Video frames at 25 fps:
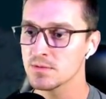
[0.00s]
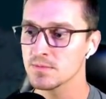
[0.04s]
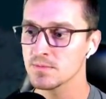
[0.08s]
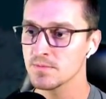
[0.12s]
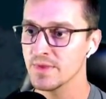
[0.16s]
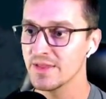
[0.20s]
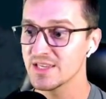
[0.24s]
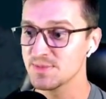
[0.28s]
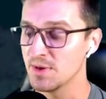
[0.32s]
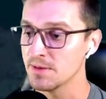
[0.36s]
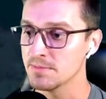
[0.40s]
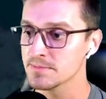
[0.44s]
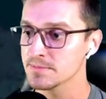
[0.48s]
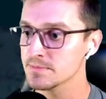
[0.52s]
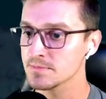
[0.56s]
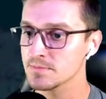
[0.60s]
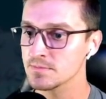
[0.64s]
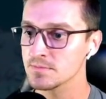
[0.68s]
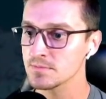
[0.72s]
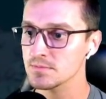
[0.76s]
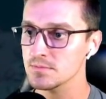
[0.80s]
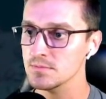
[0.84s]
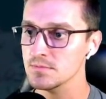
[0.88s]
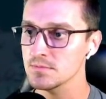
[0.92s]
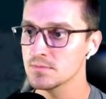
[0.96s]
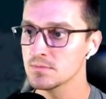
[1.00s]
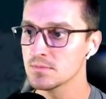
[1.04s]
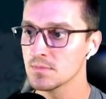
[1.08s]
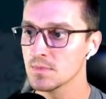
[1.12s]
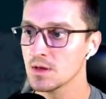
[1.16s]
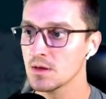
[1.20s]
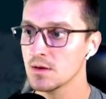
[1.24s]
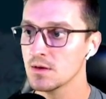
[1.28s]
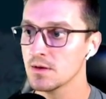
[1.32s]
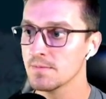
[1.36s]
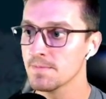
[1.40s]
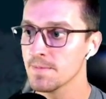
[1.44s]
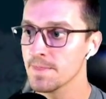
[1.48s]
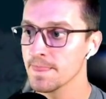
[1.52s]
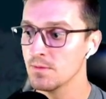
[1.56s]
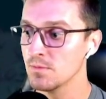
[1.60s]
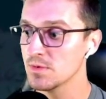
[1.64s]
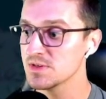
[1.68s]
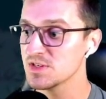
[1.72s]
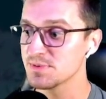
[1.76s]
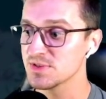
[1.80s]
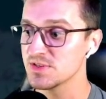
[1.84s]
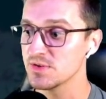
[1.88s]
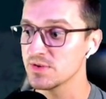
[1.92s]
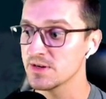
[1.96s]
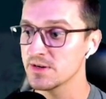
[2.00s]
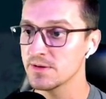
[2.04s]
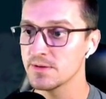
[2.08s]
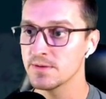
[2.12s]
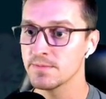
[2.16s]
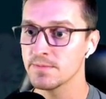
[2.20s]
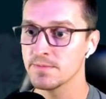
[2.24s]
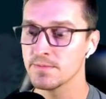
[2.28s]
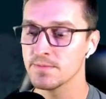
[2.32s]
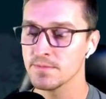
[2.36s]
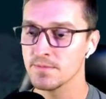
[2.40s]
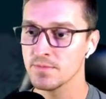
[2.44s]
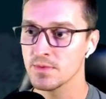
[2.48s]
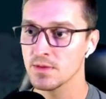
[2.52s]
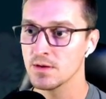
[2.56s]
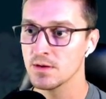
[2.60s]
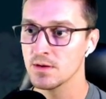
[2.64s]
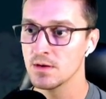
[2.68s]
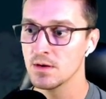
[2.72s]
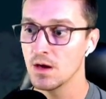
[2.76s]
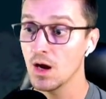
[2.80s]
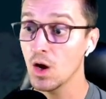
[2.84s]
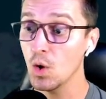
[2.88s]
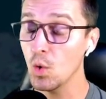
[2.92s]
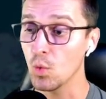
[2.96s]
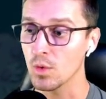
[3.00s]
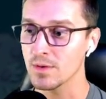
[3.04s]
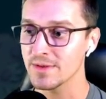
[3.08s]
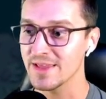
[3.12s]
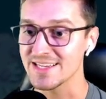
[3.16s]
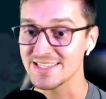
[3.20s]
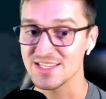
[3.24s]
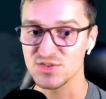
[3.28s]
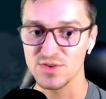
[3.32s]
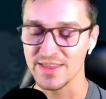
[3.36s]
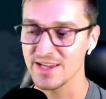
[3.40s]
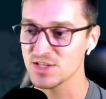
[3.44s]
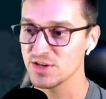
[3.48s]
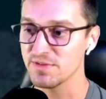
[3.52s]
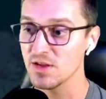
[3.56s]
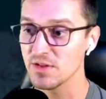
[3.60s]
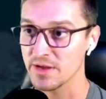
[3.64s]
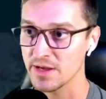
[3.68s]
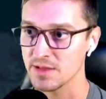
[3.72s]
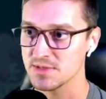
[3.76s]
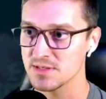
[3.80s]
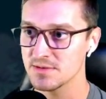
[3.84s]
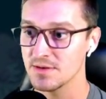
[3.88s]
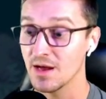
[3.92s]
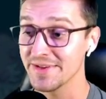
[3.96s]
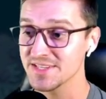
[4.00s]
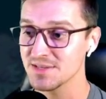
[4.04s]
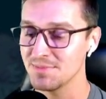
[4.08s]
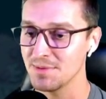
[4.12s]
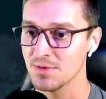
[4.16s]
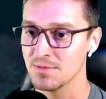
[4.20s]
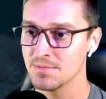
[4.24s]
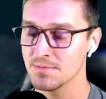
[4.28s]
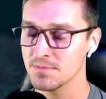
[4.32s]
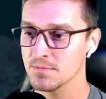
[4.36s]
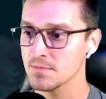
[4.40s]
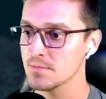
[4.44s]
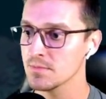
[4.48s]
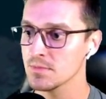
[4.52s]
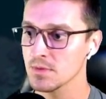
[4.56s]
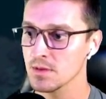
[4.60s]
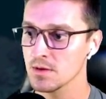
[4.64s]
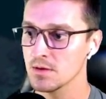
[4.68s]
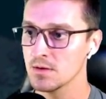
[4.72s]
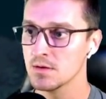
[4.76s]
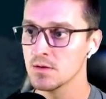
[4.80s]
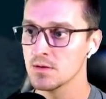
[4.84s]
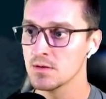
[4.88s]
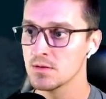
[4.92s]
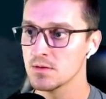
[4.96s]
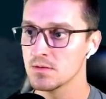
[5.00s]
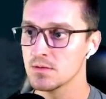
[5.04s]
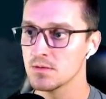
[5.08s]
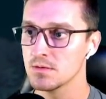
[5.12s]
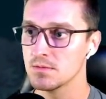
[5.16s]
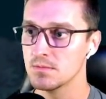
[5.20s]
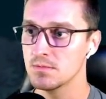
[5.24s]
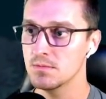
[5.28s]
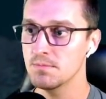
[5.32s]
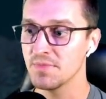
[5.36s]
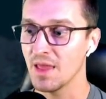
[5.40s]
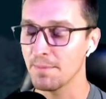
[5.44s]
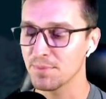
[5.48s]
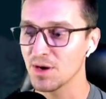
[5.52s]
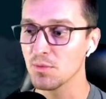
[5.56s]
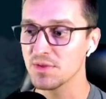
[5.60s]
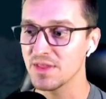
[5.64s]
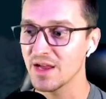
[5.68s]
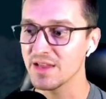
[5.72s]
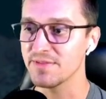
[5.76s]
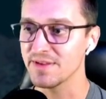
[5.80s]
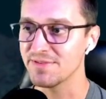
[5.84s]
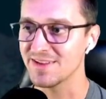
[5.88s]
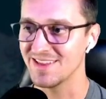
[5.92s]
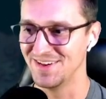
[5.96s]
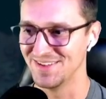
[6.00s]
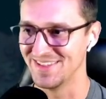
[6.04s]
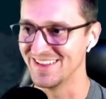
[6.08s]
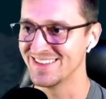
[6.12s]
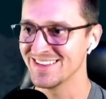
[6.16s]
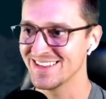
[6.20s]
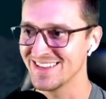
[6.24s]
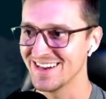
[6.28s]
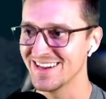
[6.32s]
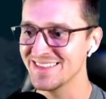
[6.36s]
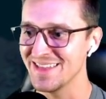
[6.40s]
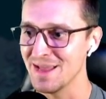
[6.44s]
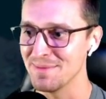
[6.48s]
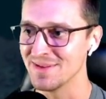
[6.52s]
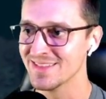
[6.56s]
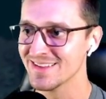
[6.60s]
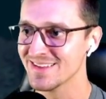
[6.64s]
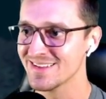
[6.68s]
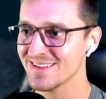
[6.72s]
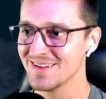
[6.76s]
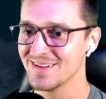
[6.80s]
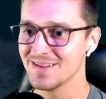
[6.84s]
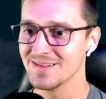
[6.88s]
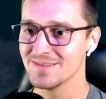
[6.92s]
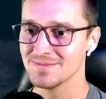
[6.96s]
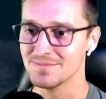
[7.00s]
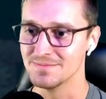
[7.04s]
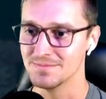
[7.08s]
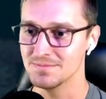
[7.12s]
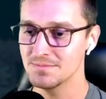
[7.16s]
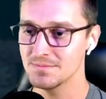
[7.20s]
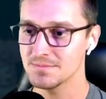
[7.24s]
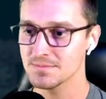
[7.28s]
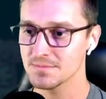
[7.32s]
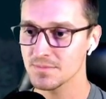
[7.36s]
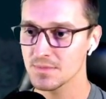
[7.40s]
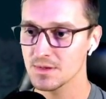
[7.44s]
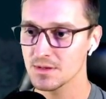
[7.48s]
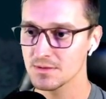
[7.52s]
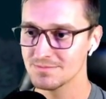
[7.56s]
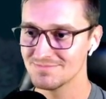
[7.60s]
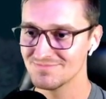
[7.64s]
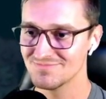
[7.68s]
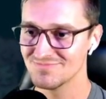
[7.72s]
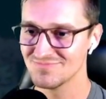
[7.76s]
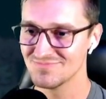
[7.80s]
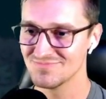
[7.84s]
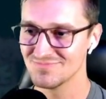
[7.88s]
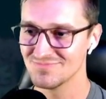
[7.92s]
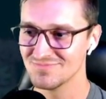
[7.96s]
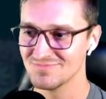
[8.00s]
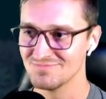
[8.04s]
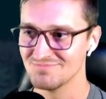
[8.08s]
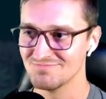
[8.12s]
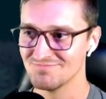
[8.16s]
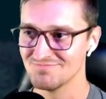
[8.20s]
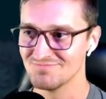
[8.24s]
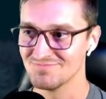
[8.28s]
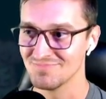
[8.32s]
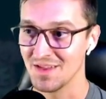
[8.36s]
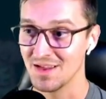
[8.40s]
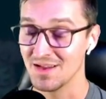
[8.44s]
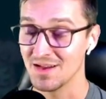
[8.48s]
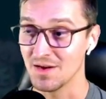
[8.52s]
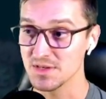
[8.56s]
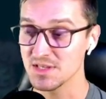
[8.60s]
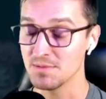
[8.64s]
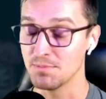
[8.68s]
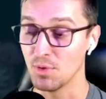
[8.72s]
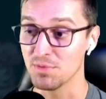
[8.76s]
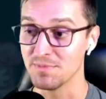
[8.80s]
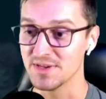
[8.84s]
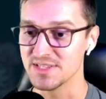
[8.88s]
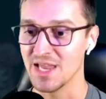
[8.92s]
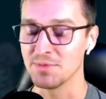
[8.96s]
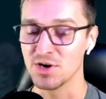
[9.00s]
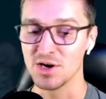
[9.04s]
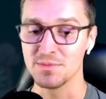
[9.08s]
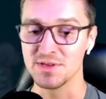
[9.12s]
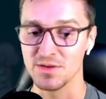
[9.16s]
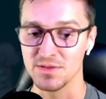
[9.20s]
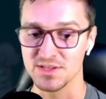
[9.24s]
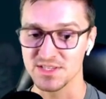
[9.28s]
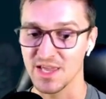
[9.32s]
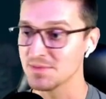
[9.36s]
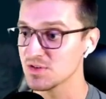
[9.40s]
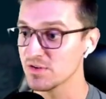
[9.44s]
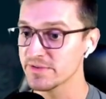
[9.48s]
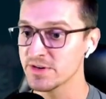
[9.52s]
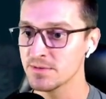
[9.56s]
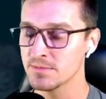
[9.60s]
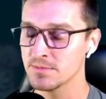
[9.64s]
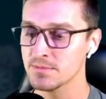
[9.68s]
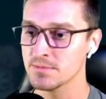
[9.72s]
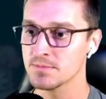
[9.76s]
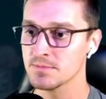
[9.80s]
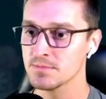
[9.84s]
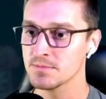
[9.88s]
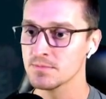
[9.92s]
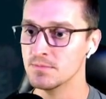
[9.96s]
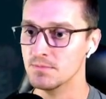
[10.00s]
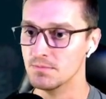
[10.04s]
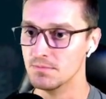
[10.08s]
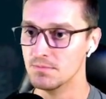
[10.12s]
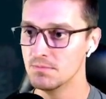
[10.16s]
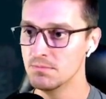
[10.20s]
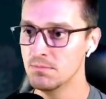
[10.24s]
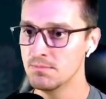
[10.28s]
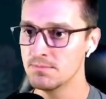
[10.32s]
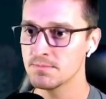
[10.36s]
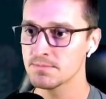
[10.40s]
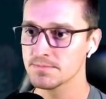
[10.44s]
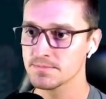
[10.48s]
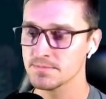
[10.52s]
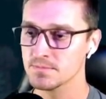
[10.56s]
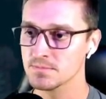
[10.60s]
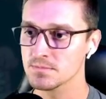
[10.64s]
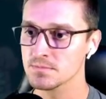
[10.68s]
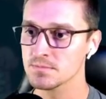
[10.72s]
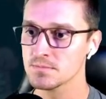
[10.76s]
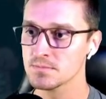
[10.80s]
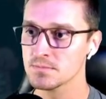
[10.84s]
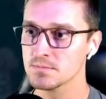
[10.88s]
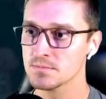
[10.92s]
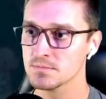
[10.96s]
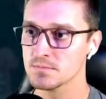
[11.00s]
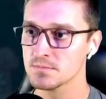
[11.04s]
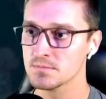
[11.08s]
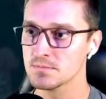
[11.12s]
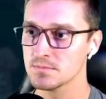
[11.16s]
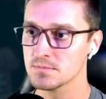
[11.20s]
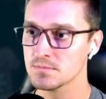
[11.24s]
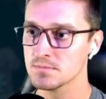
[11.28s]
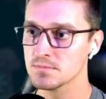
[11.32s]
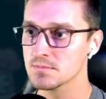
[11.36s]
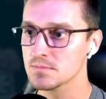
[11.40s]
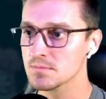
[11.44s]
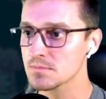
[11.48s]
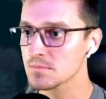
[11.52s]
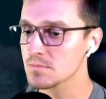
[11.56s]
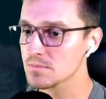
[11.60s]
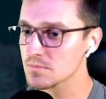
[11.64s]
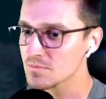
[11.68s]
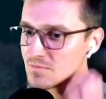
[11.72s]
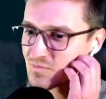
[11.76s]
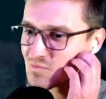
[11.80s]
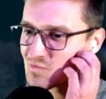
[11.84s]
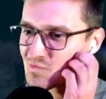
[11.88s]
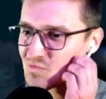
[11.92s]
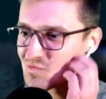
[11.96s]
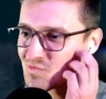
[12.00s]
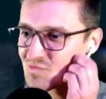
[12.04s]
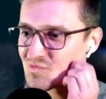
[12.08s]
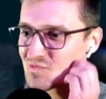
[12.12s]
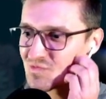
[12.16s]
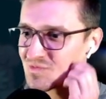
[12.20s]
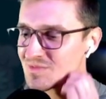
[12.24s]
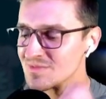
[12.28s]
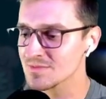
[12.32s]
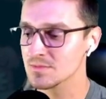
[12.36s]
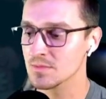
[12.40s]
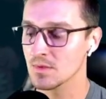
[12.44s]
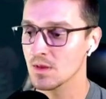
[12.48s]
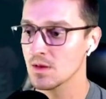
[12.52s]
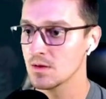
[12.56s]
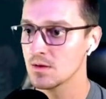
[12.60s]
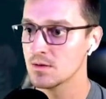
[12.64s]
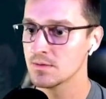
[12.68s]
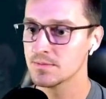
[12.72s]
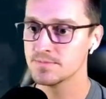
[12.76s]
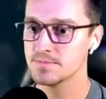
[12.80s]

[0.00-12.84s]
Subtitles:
Both Pokemon proceed to miss a Hammer Arm on the next turn, and if either one of those landed, it would have been big damage to either one of these Pokemon. A Meteor Mash from Metagross brings Regirock to yellow health. Regirock retaliates with Hammer Arm to bring